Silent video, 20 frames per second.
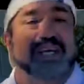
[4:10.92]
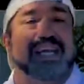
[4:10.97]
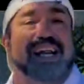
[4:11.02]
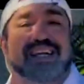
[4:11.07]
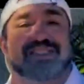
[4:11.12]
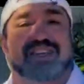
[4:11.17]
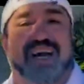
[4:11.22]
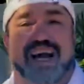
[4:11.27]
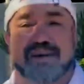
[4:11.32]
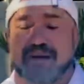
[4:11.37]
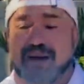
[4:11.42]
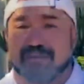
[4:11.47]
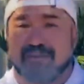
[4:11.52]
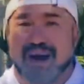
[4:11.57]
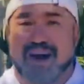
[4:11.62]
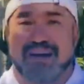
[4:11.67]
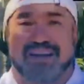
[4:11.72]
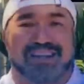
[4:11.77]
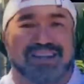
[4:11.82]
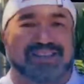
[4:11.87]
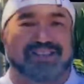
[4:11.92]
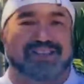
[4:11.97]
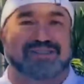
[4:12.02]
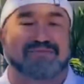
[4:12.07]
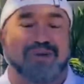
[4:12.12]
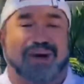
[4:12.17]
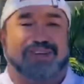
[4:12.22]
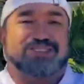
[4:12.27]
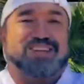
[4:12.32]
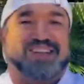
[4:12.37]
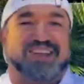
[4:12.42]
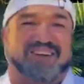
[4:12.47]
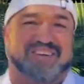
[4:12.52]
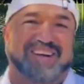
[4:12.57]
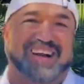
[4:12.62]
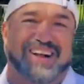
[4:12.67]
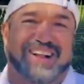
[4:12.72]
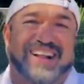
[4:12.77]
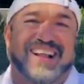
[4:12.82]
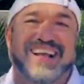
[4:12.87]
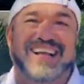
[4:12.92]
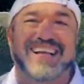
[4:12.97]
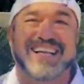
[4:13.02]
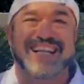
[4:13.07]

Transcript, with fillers: see you next time. I'm Marc. This is Marc's on the Grill.